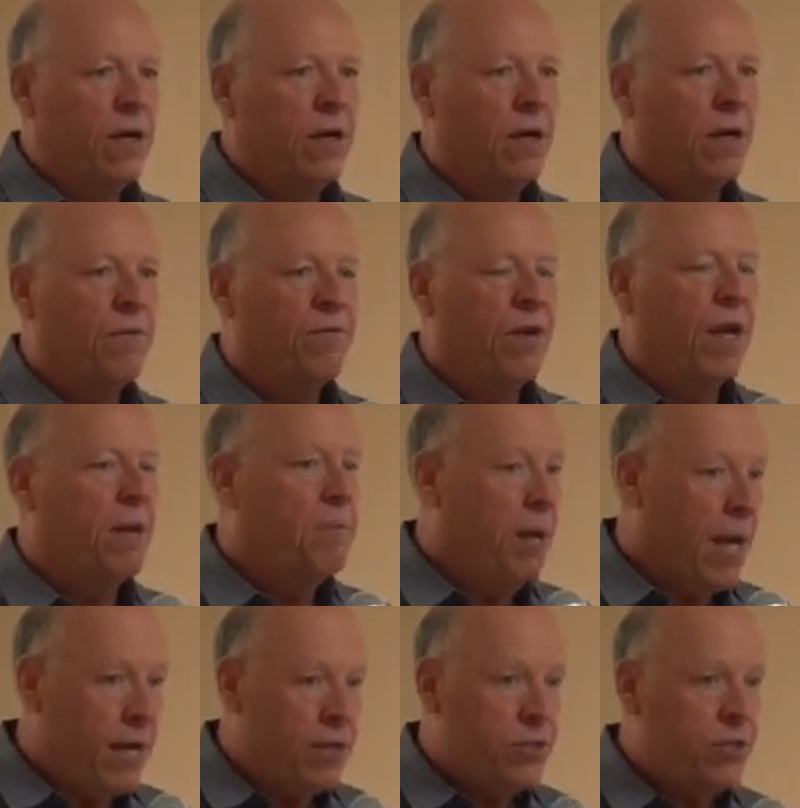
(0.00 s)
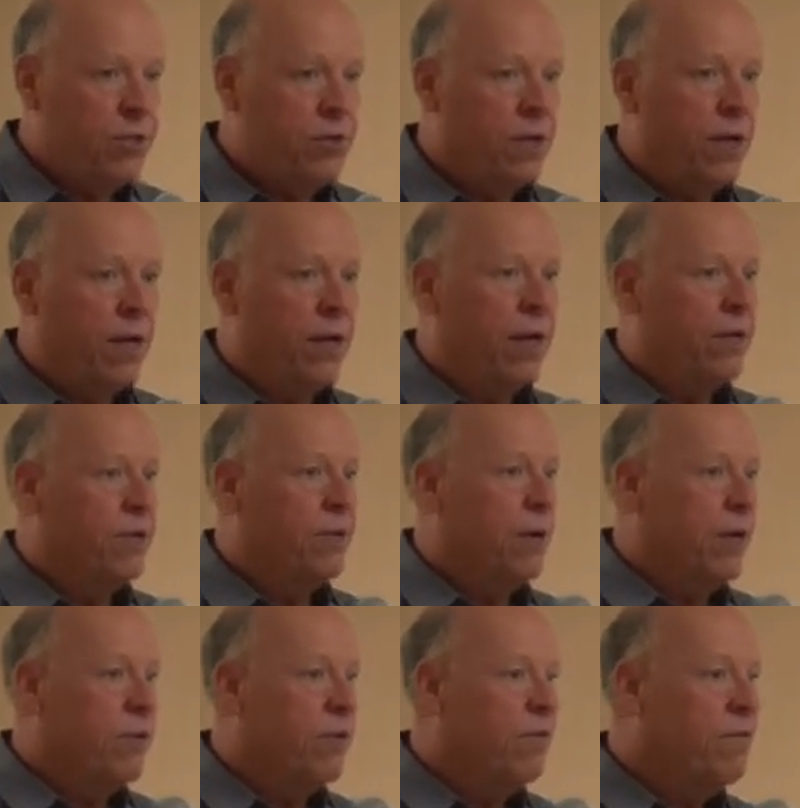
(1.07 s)
of a pastor and a
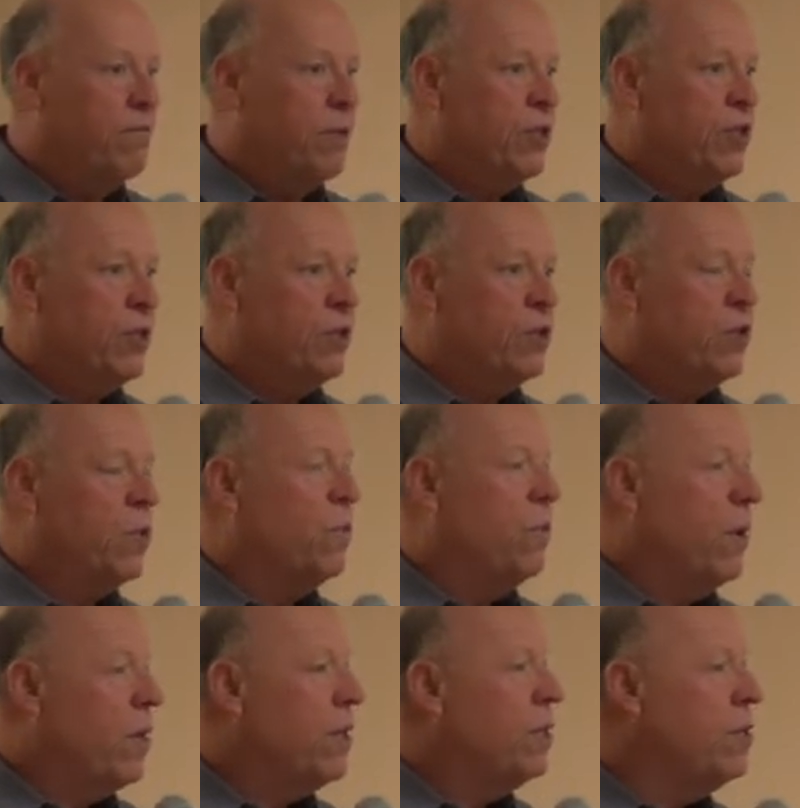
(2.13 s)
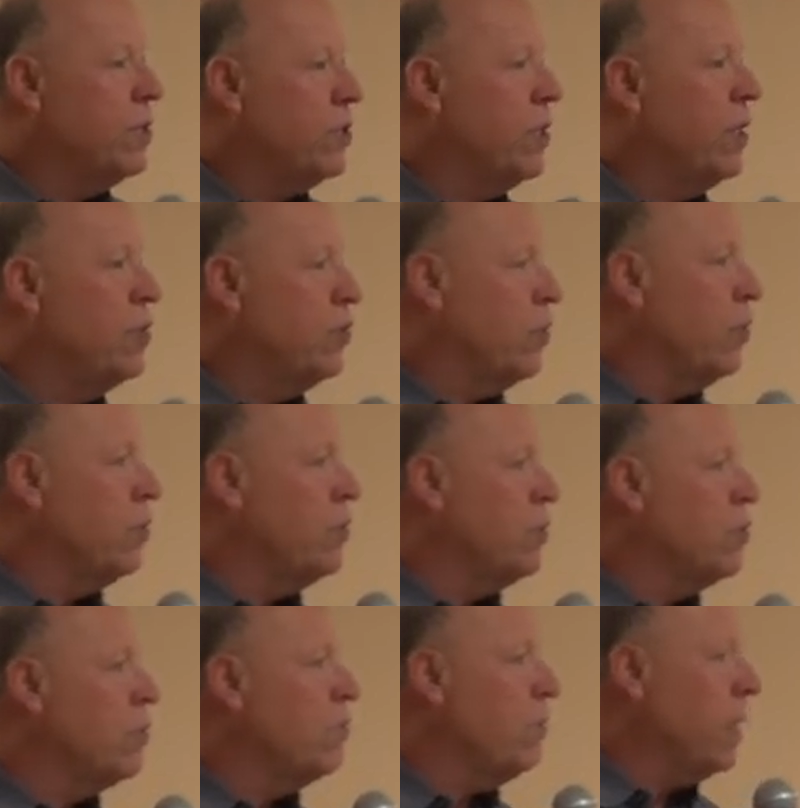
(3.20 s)
director of missions who wanted to see
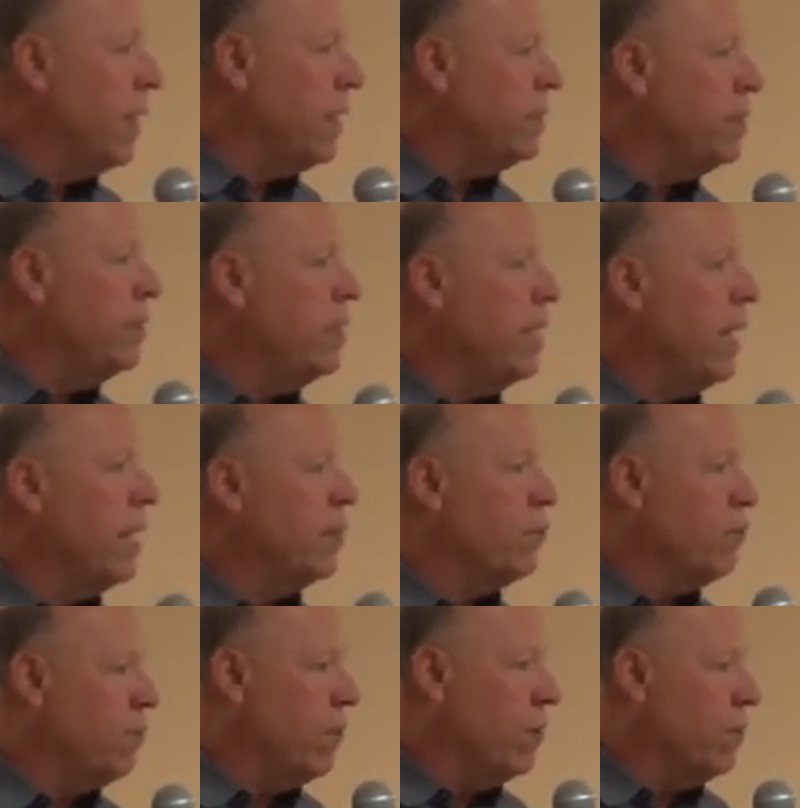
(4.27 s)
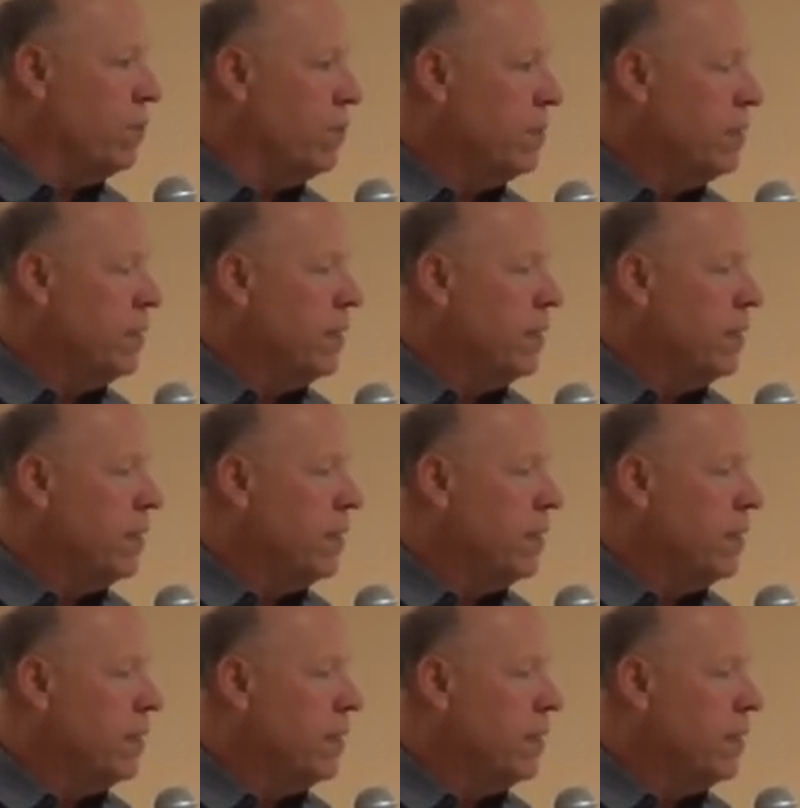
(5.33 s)
churches planted and grow.